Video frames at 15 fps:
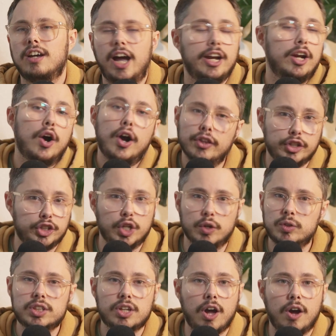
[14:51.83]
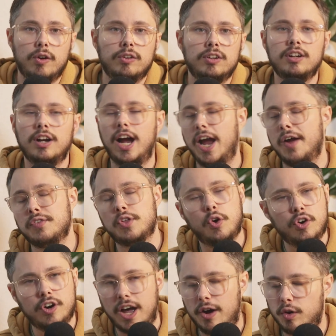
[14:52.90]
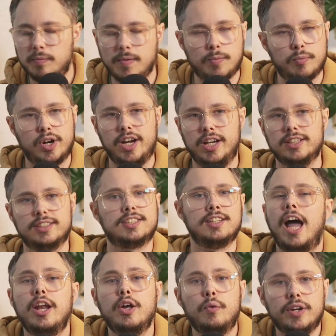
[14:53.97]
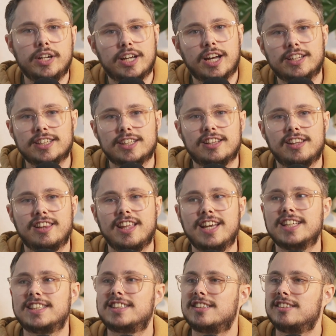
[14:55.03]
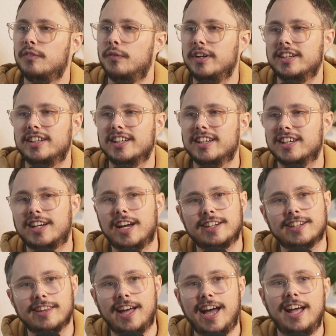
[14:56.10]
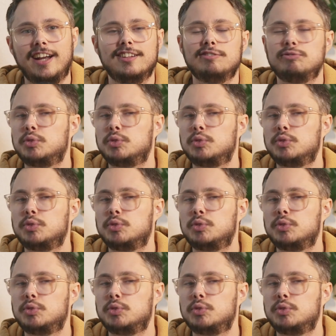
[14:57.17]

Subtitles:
know how the jokes go. I have the whole hour memorized. I know when to cut to this, when to cut to that.